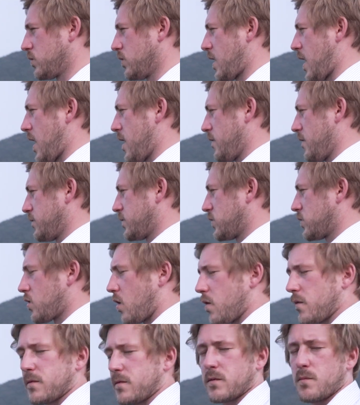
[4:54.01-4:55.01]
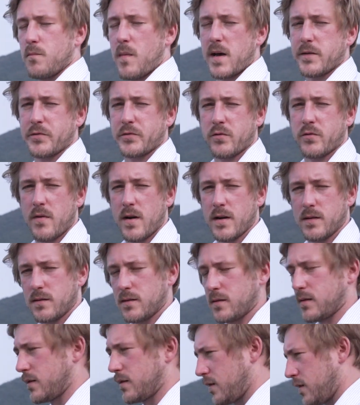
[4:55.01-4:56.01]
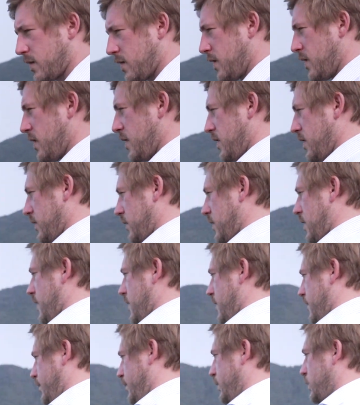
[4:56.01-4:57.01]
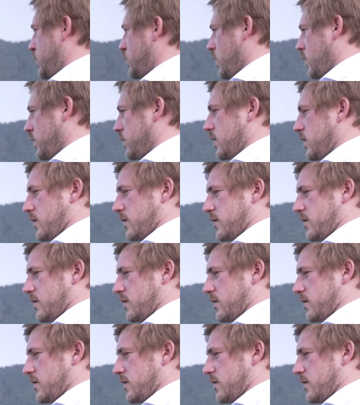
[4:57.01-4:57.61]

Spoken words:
will have soft maceration during the